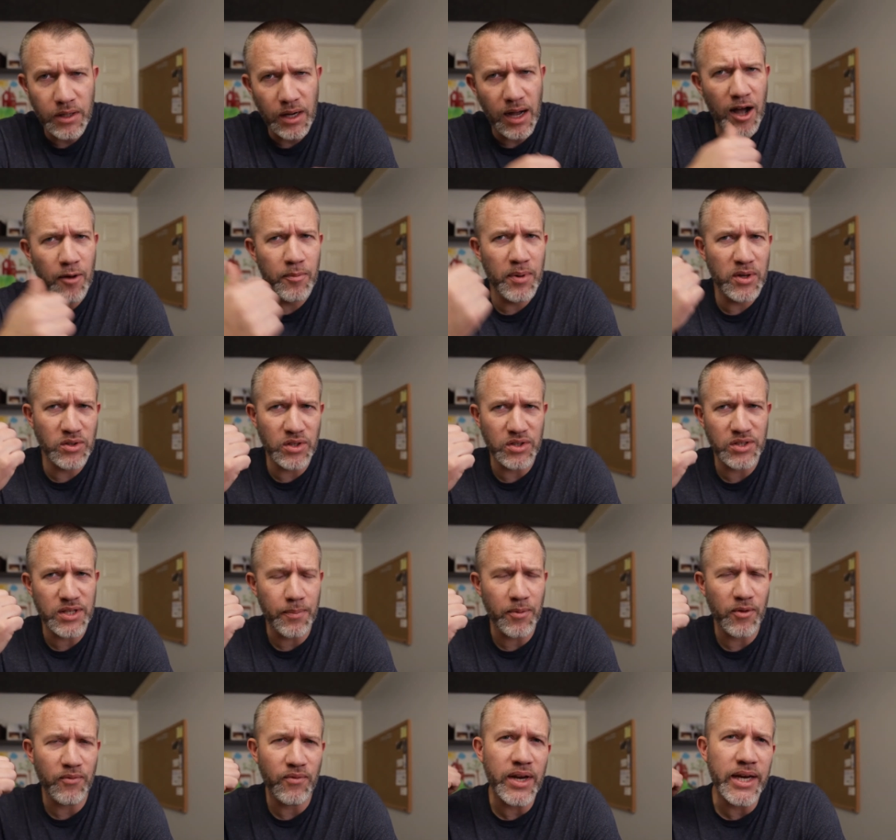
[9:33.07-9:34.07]
I'll post a
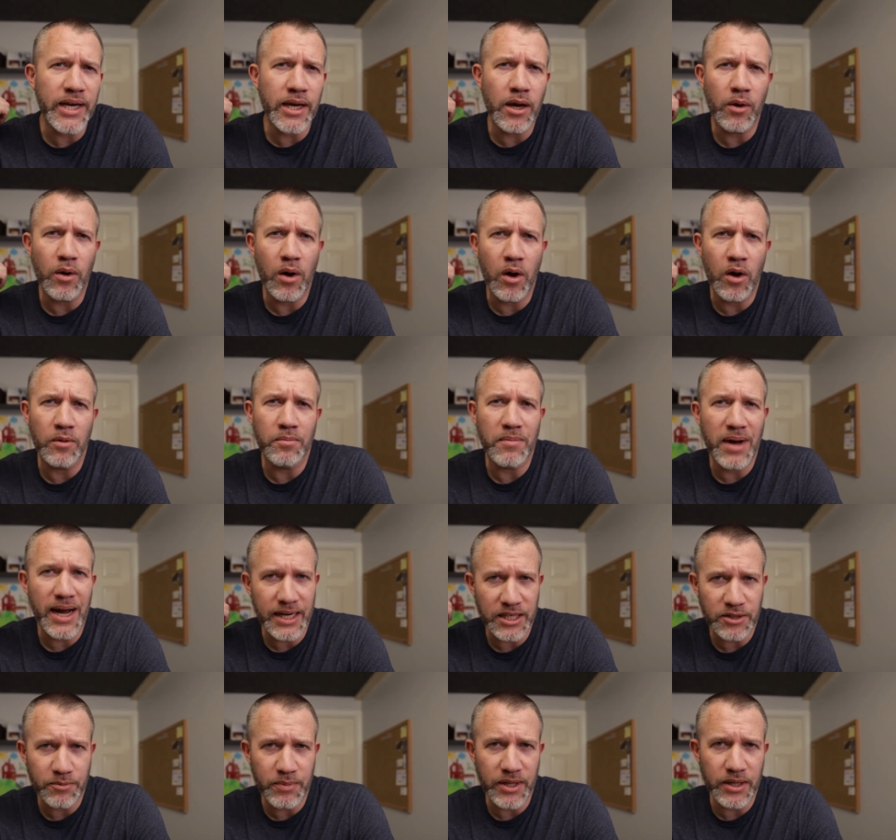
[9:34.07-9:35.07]
separate video on
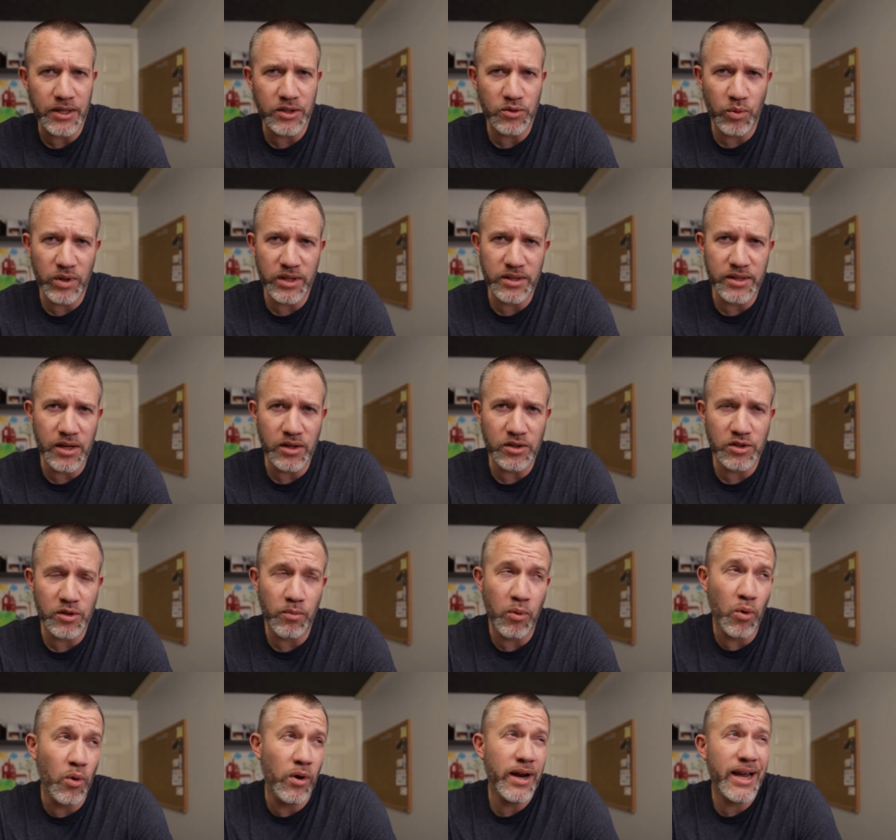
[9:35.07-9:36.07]
my experience with Dell
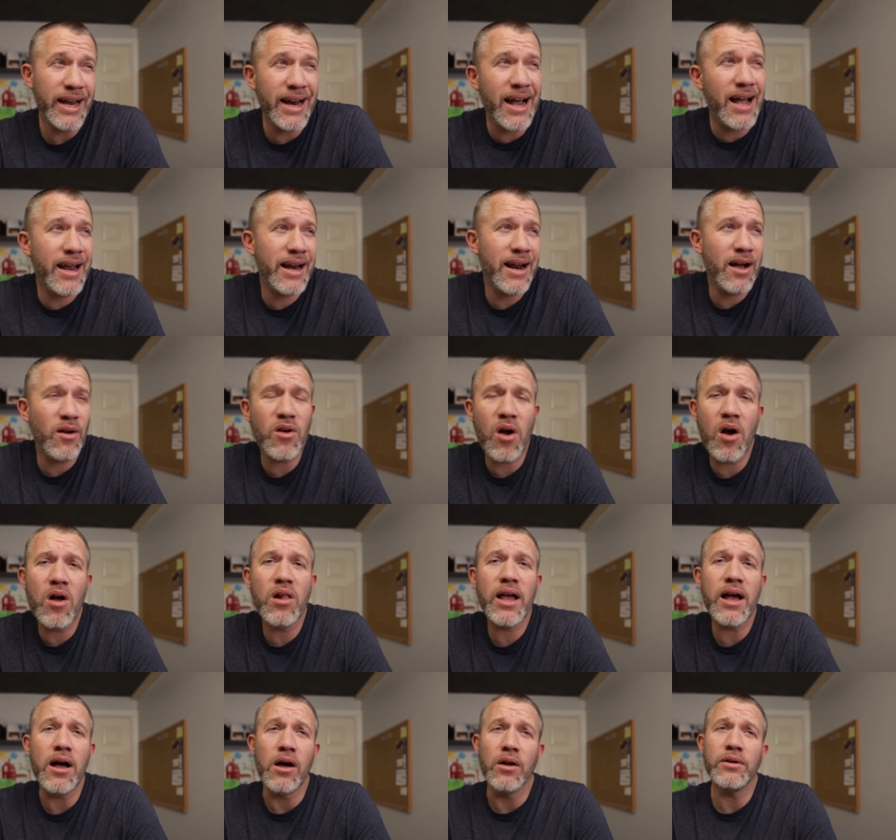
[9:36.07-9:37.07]
support, and I'll
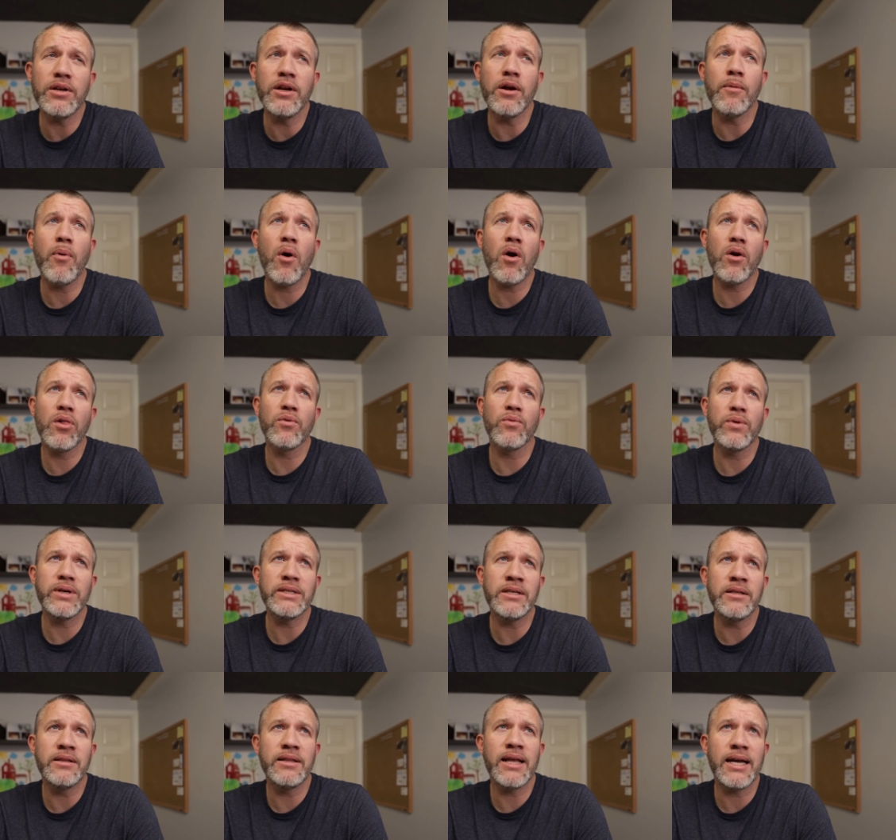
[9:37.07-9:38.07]
call out, part of the
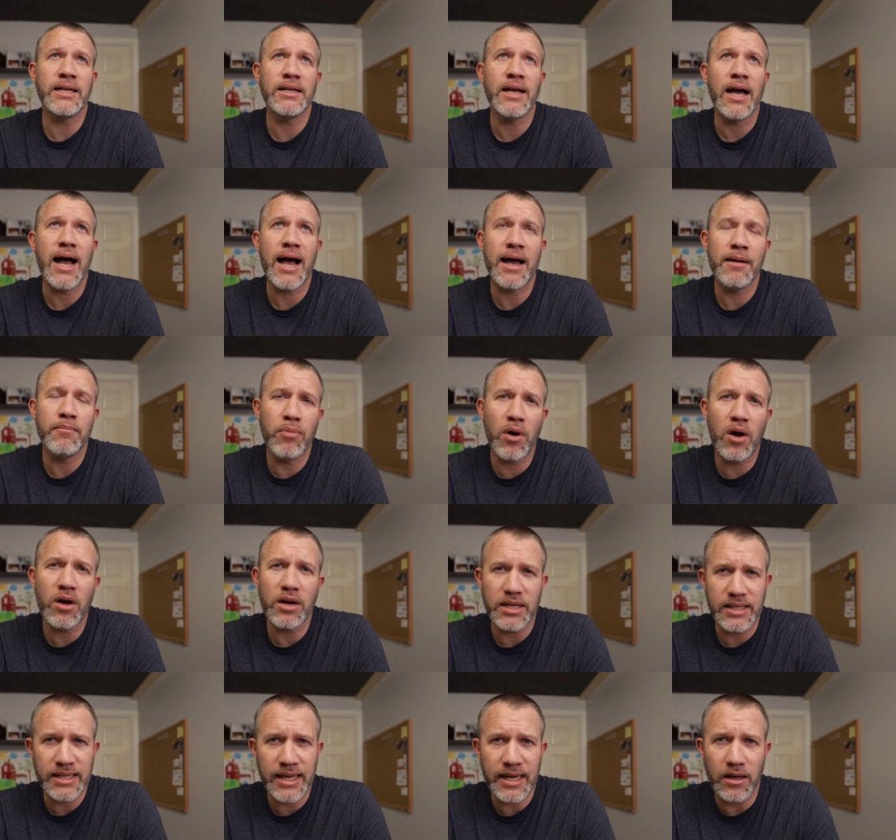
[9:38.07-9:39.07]
reason that I
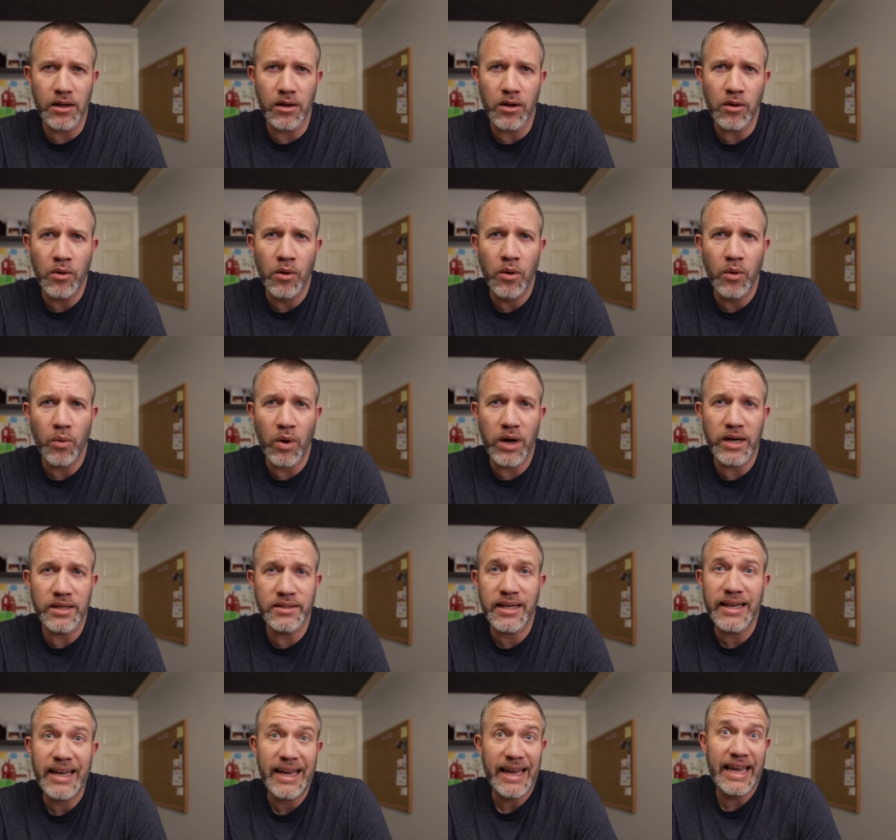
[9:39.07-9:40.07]
bought a Dell
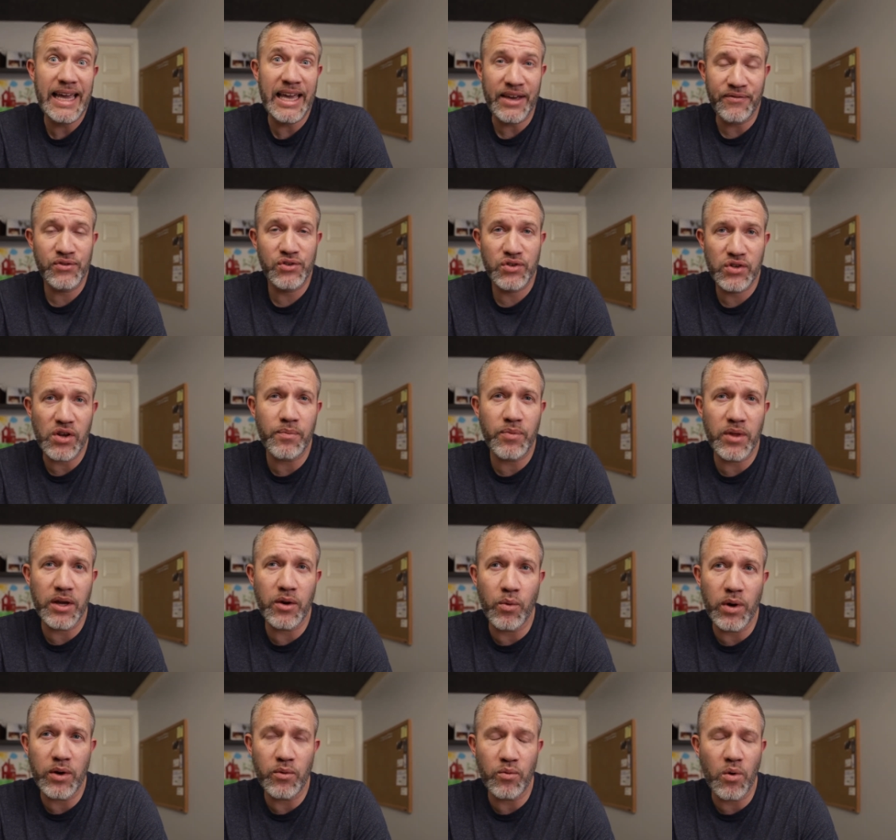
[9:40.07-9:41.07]
was if
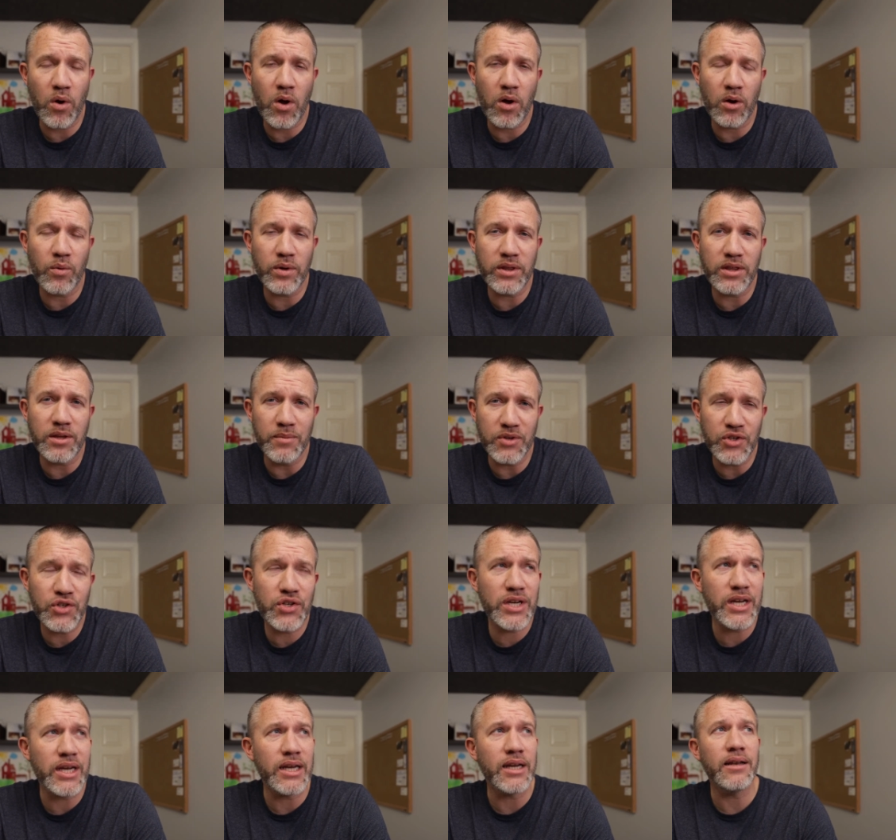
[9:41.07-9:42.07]
something went wrong with the
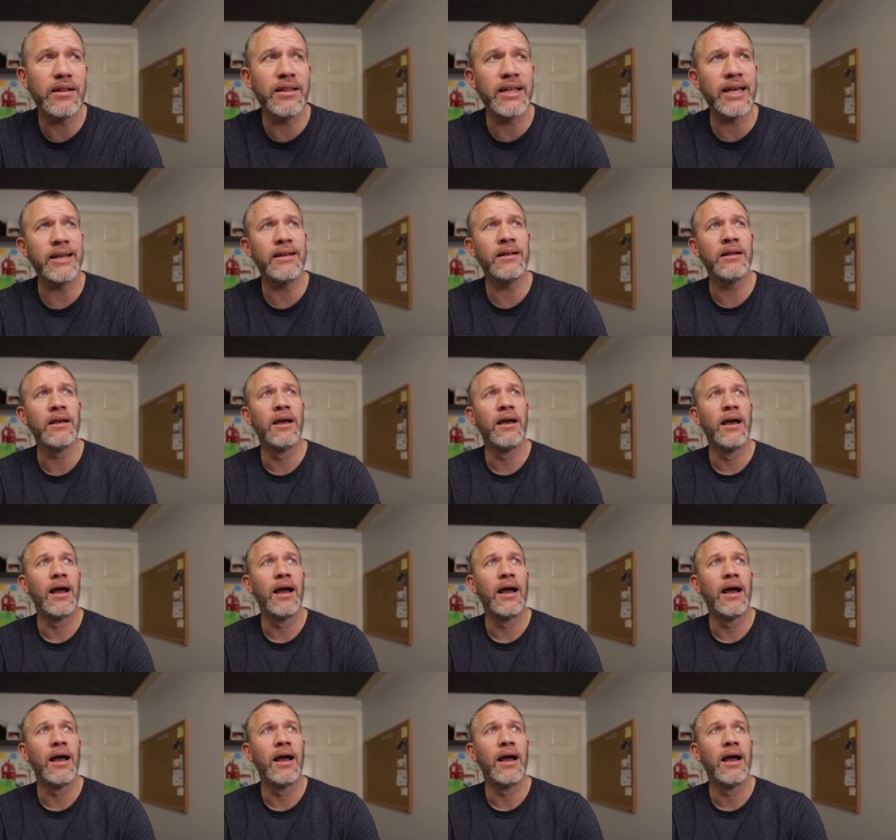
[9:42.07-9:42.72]
machine, then